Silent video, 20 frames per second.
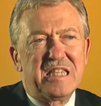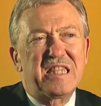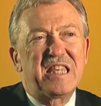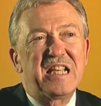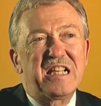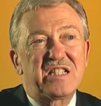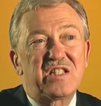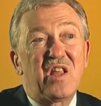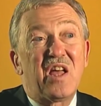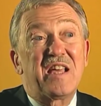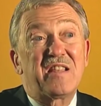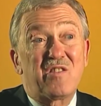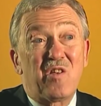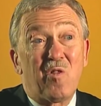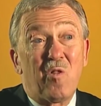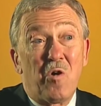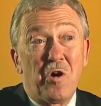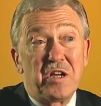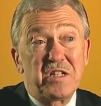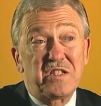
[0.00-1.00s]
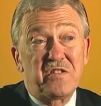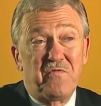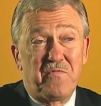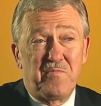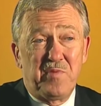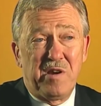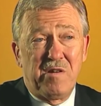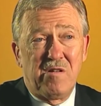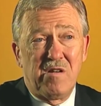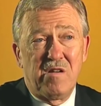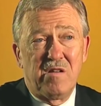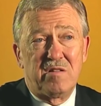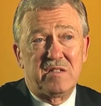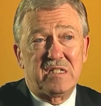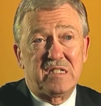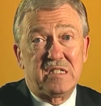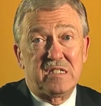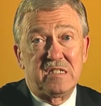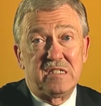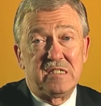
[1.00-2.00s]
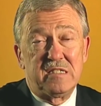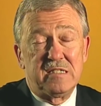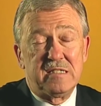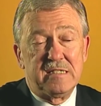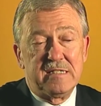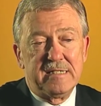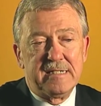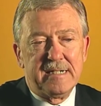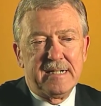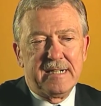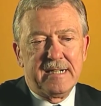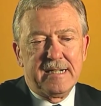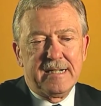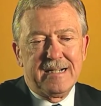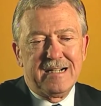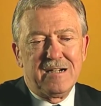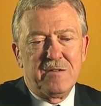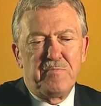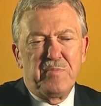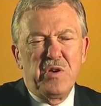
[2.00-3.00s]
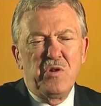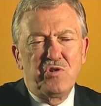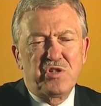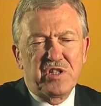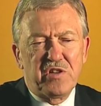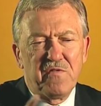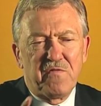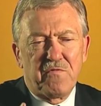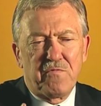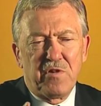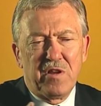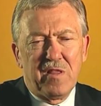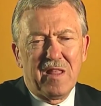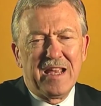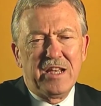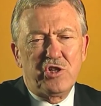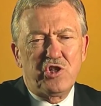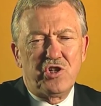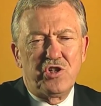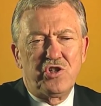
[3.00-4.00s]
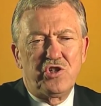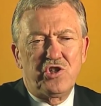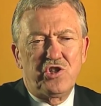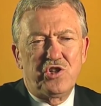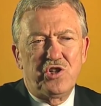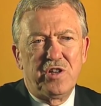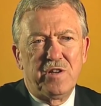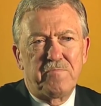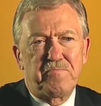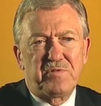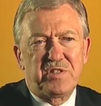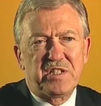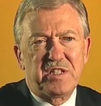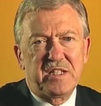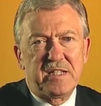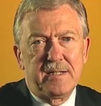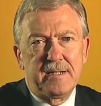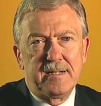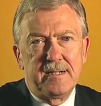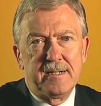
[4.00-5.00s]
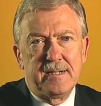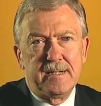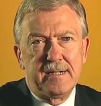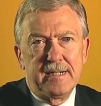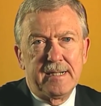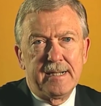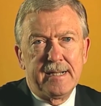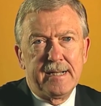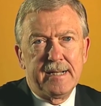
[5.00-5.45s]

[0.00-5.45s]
things like the loss of parents, abusive relationships. Uh,